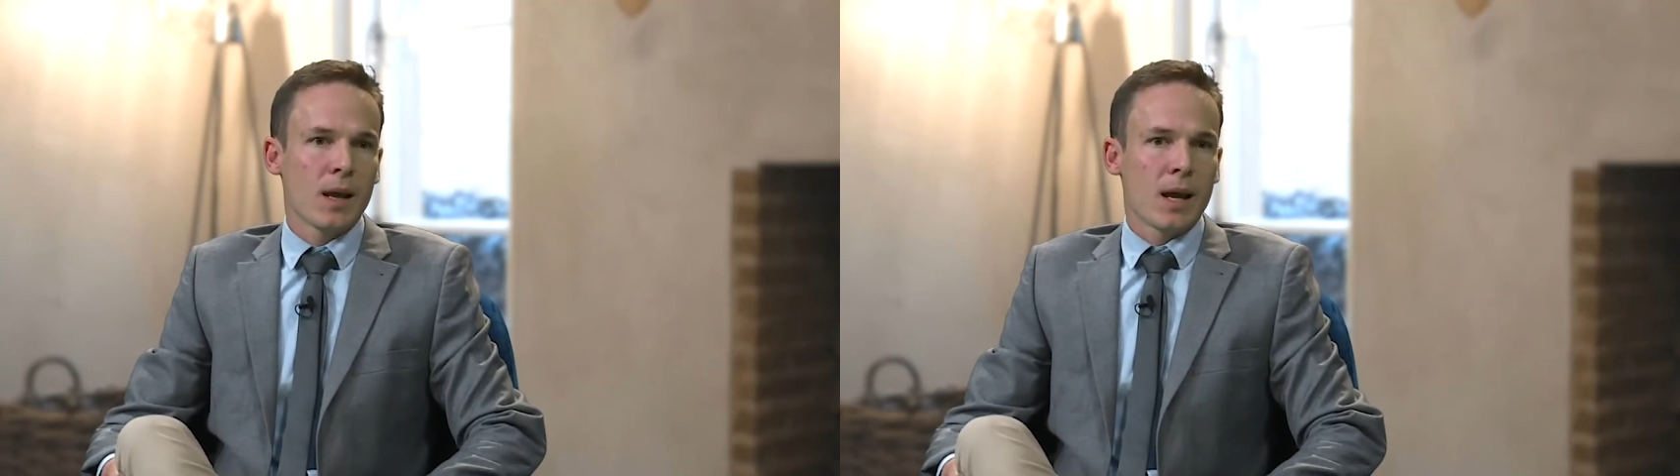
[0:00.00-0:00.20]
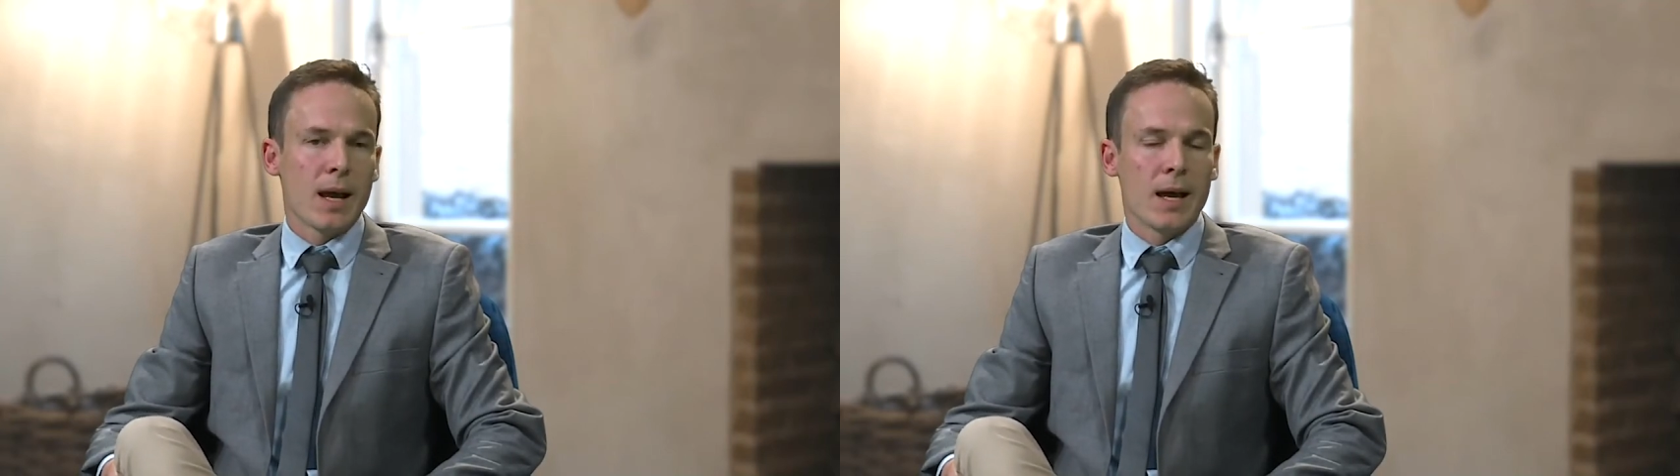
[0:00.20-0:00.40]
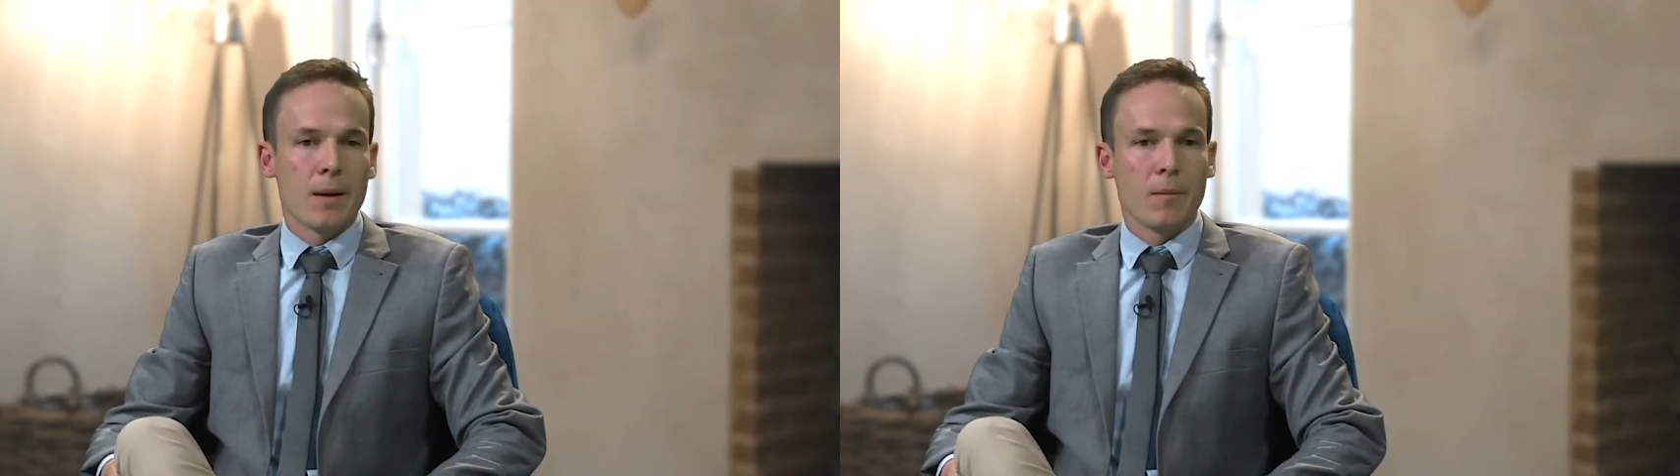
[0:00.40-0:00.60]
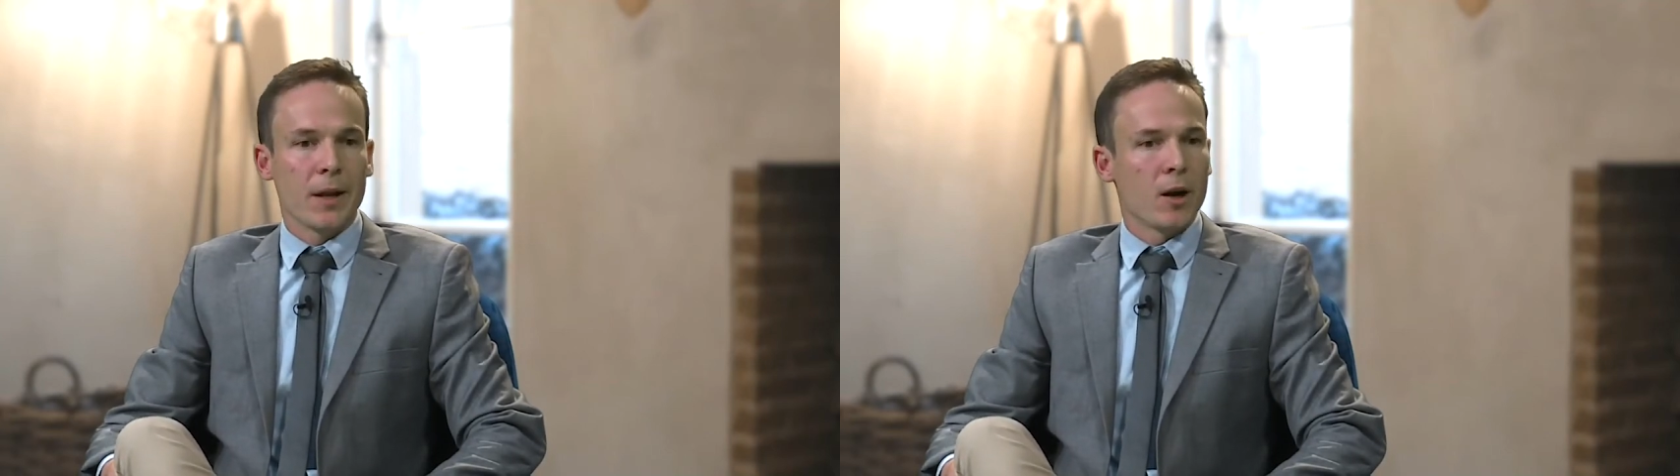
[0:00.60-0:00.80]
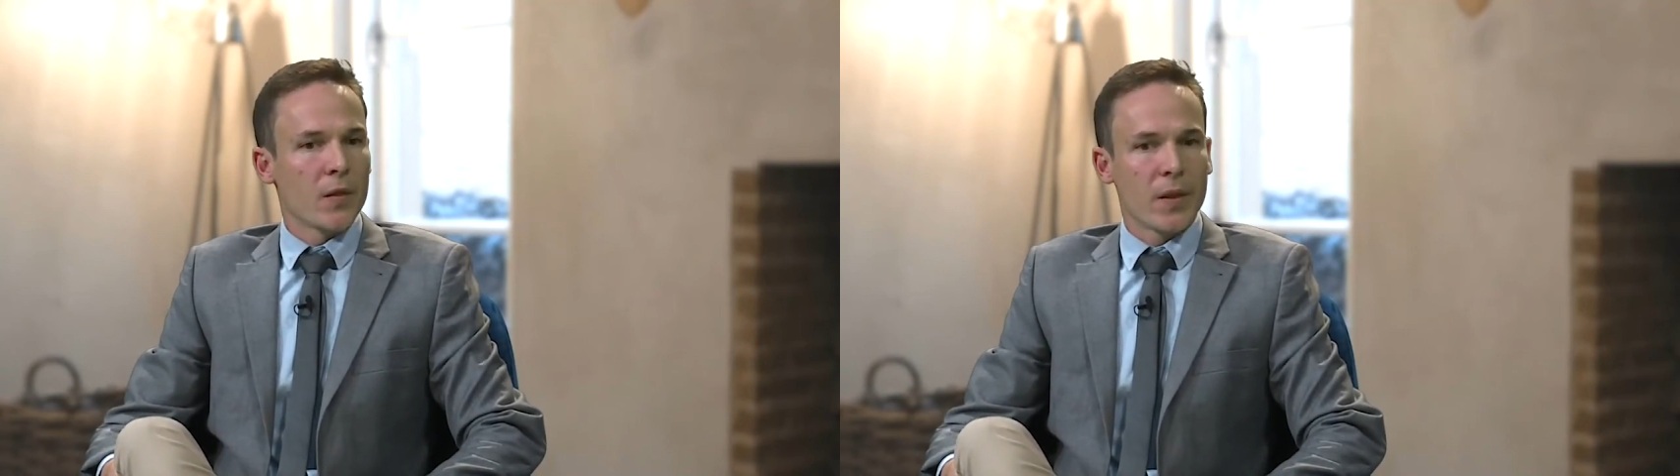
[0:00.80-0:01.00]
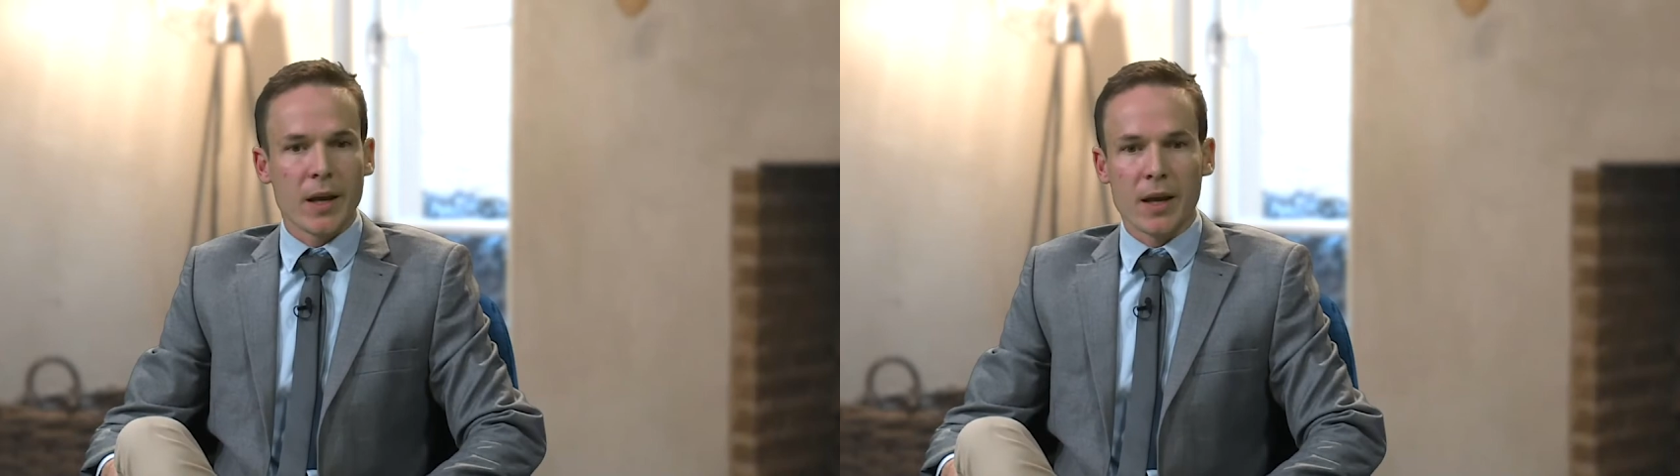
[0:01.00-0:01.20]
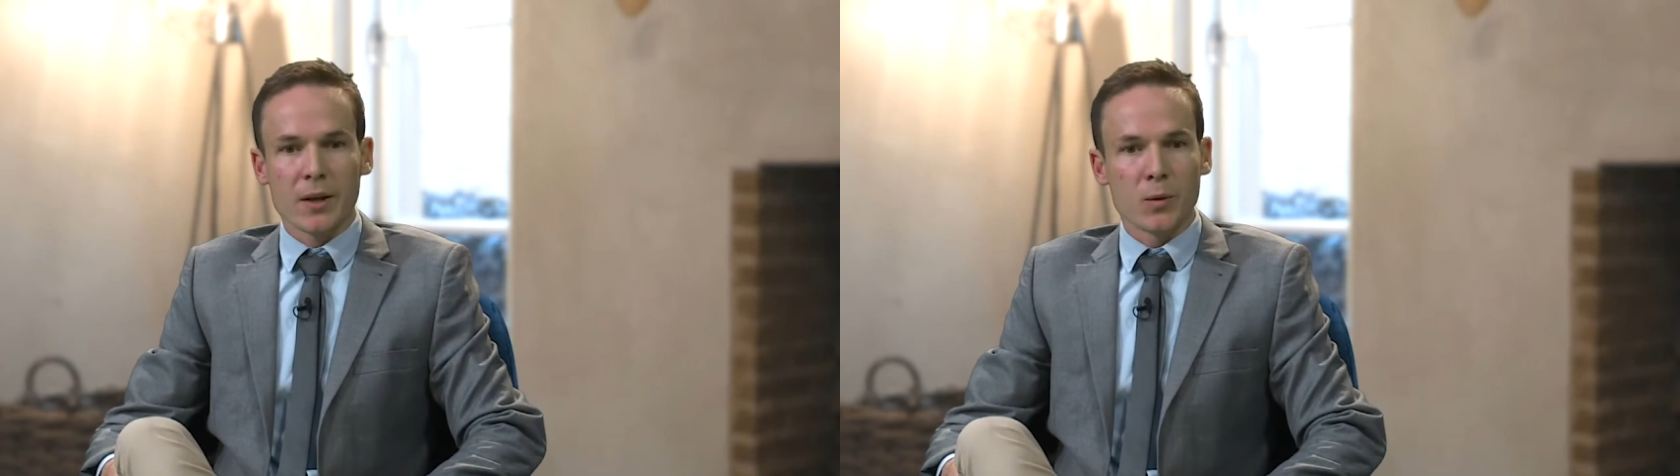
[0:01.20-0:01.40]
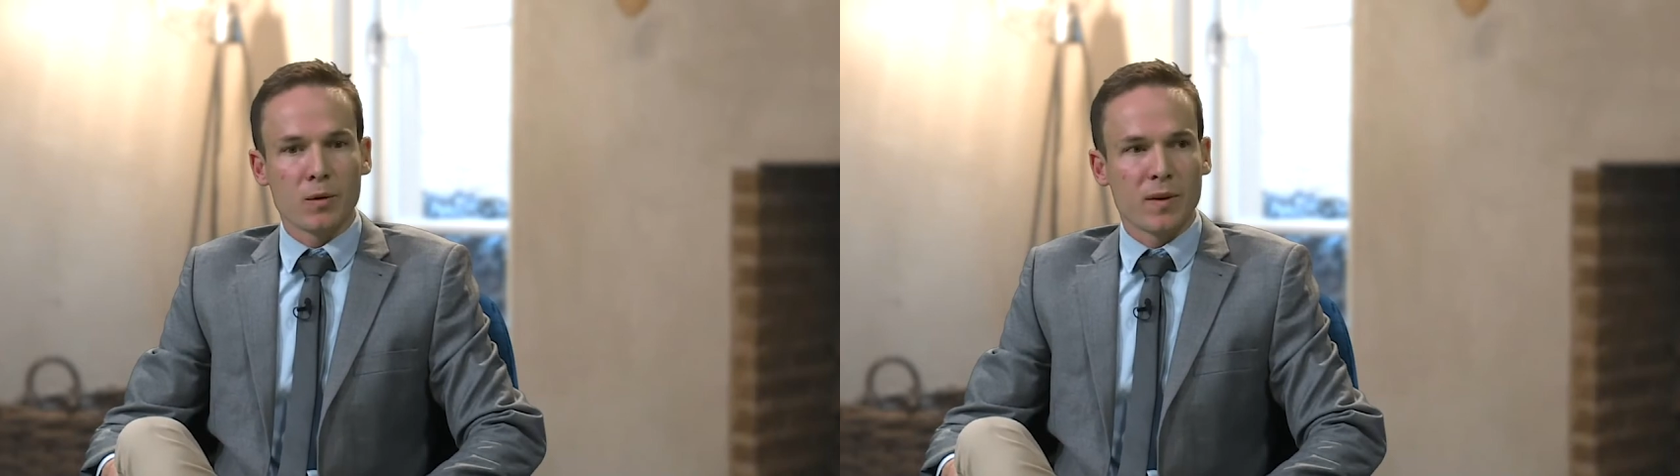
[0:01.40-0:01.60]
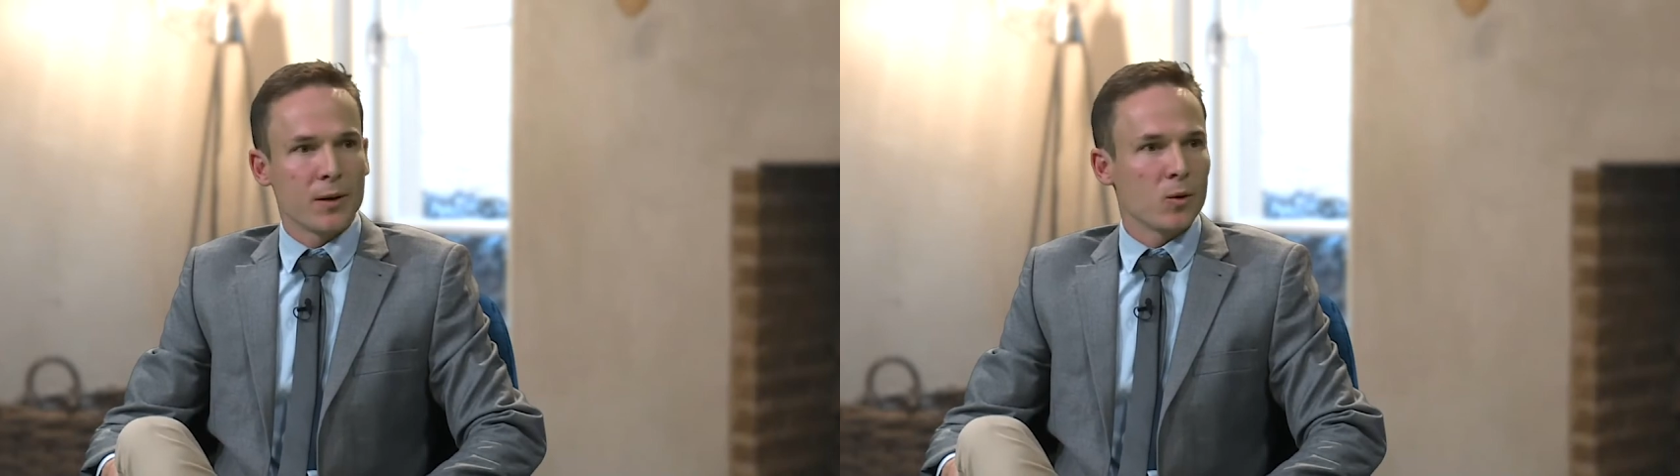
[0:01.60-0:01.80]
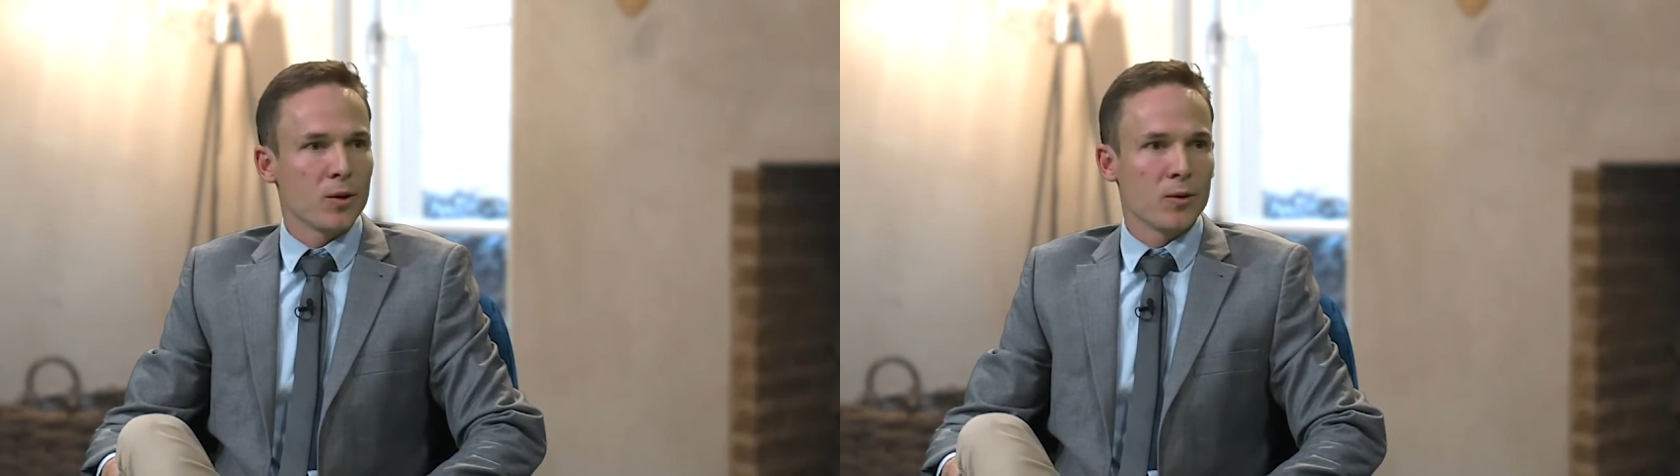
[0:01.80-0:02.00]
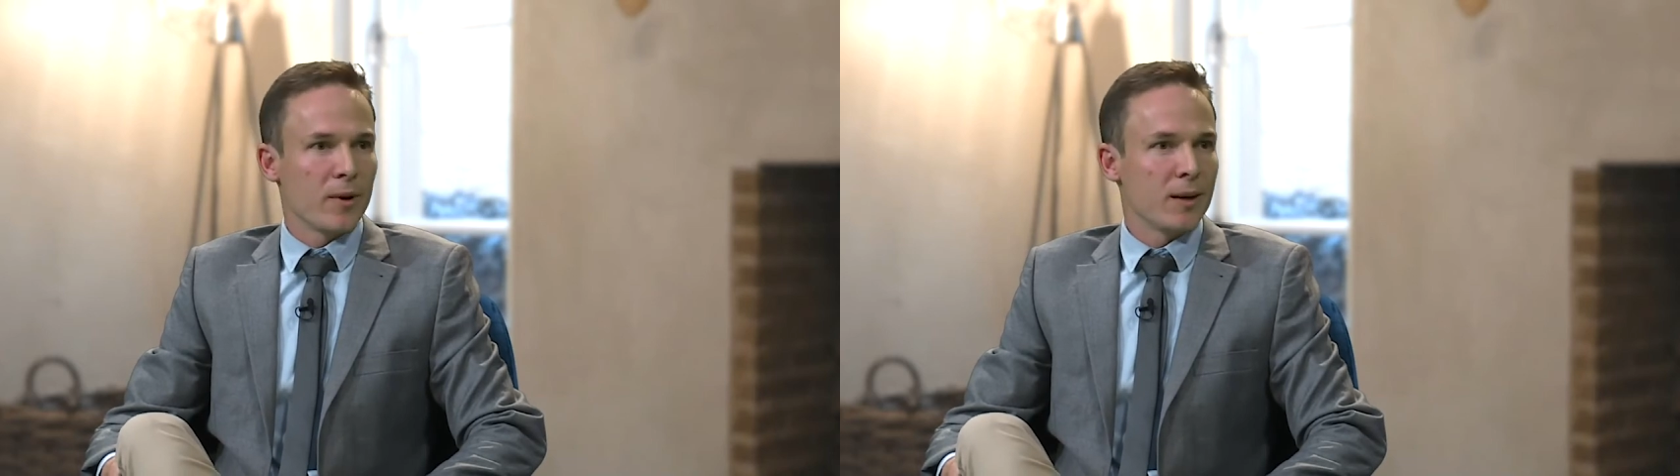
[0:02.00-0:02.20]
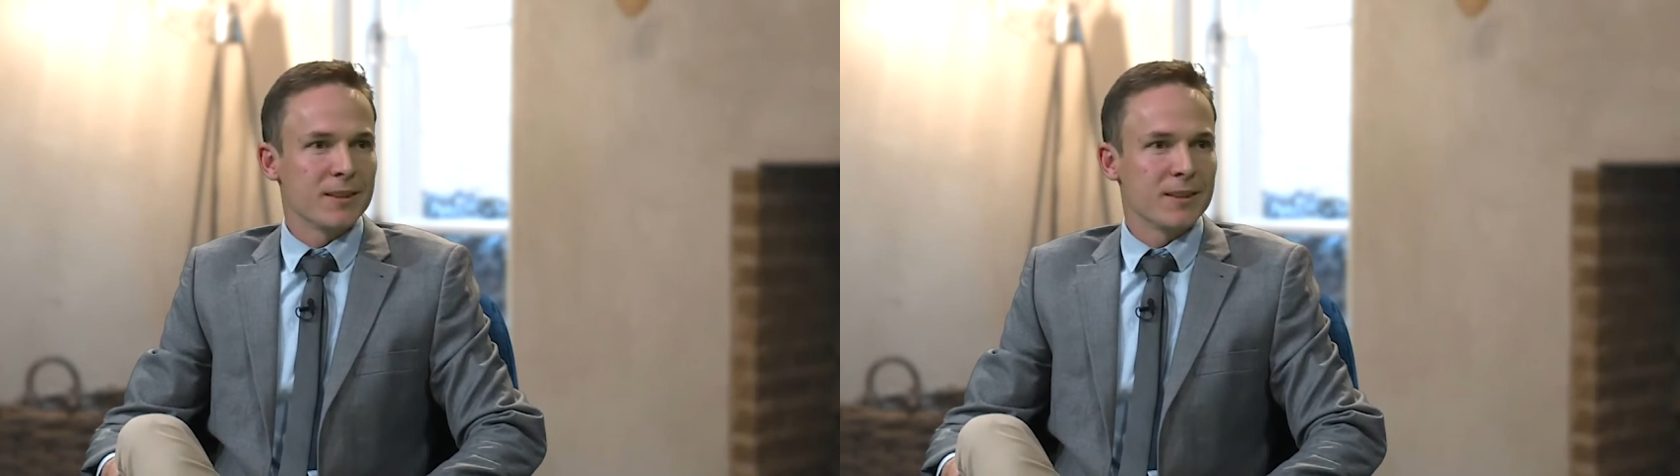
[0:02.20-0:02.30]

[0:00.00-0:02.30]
And on there, you will find all the relevant